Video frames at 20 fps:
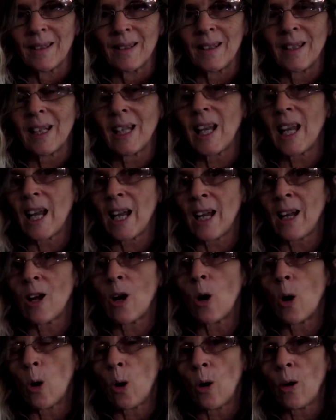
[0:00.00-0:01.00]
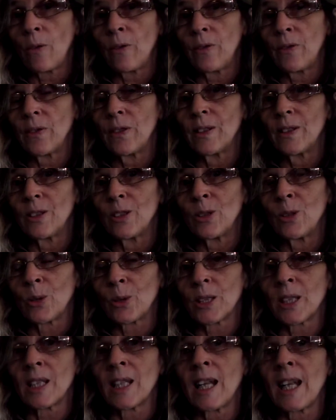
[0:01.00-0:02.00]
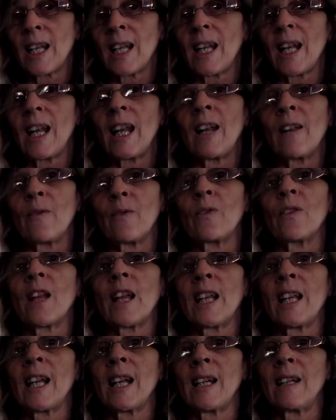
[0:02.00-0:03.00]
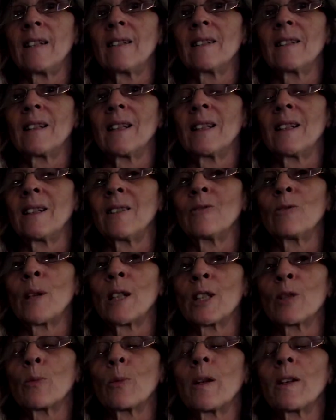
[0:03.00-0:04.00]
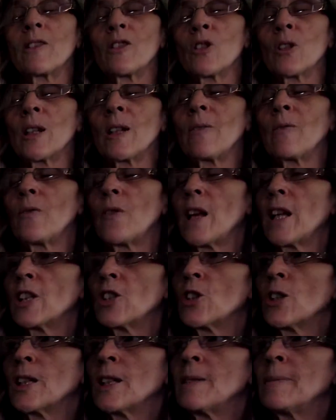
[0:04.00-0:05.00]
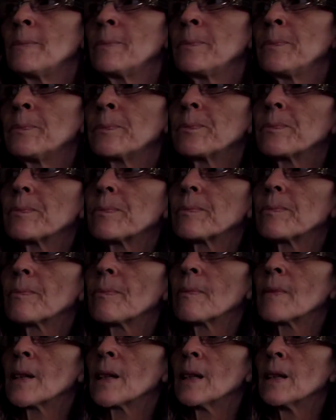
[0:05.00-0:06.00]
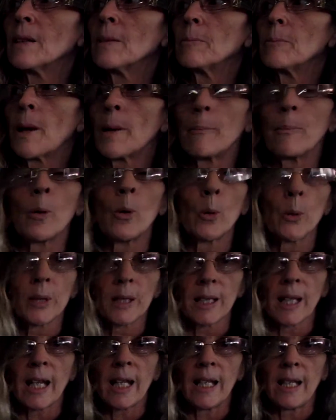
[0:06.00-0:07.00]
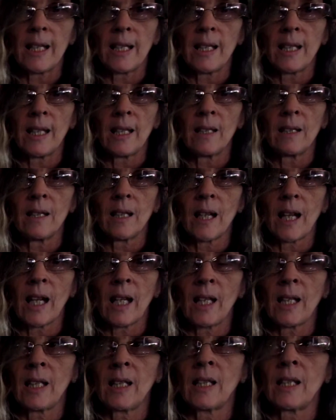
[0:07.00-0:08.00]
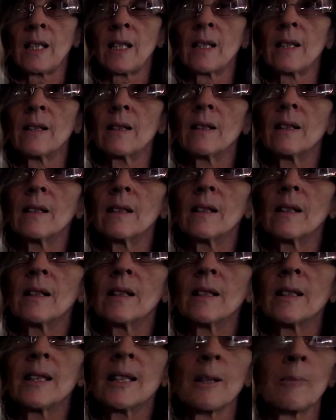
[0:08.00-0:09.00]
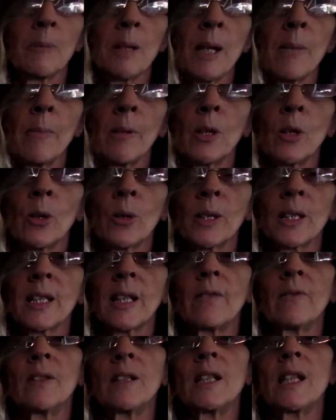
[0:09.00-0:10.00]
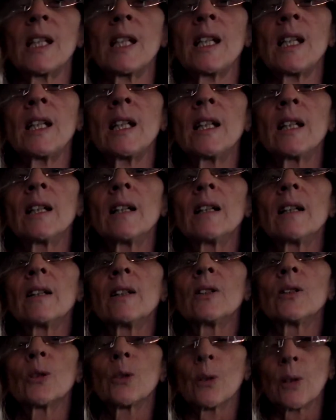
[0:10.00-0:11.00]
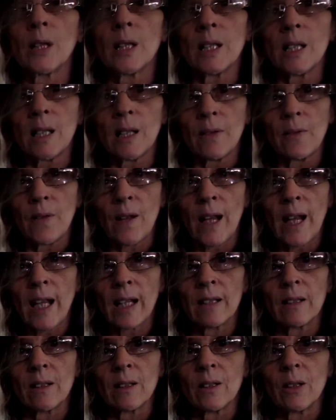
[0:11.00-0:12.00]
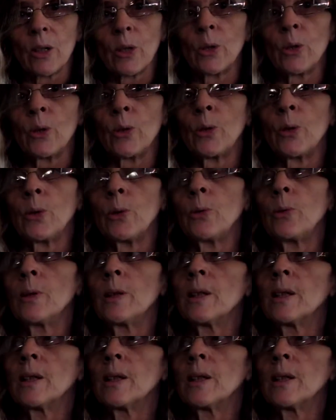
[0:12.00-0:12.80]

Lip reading: the care of your snake if they get a respiratory infection. But poor Sadie did, and September Girl 70 took her to the vet, who